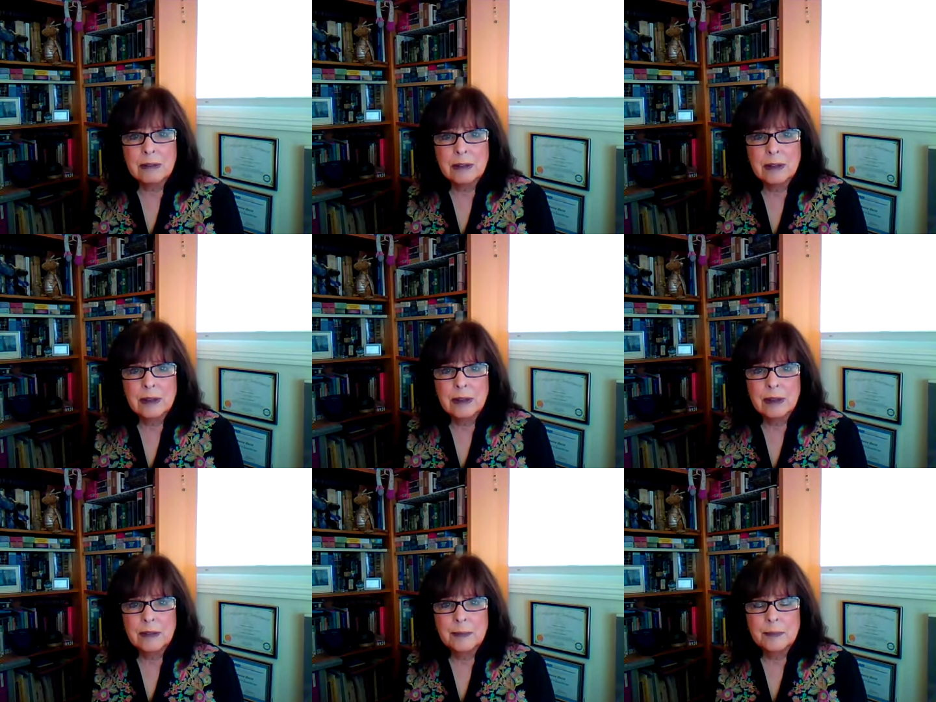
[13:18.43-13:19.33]

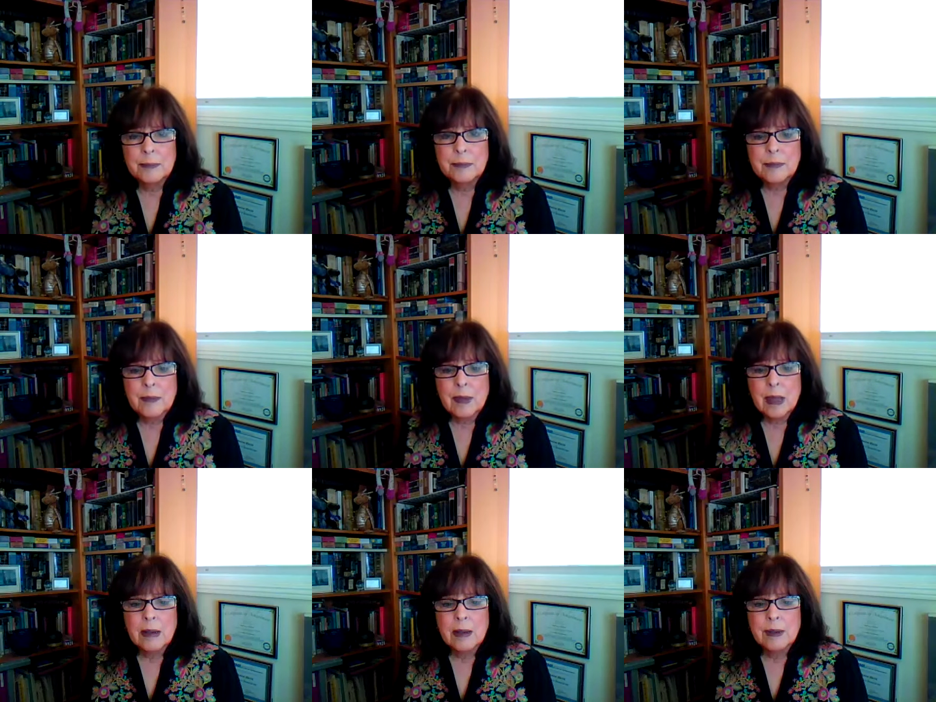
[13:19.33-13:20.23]

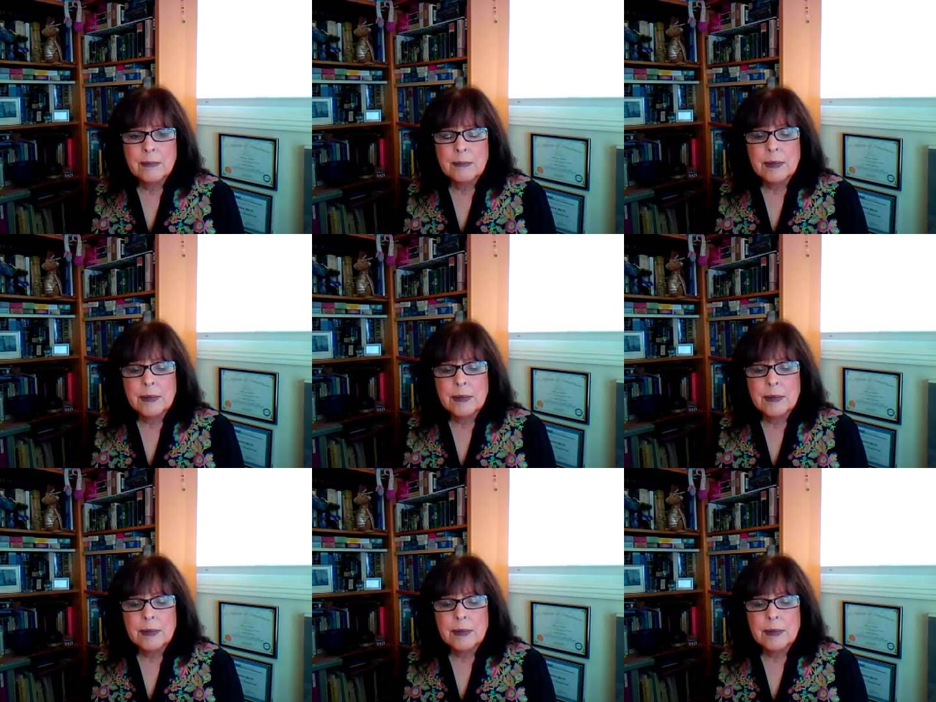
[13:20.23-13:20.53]
No one is speaking in this clip.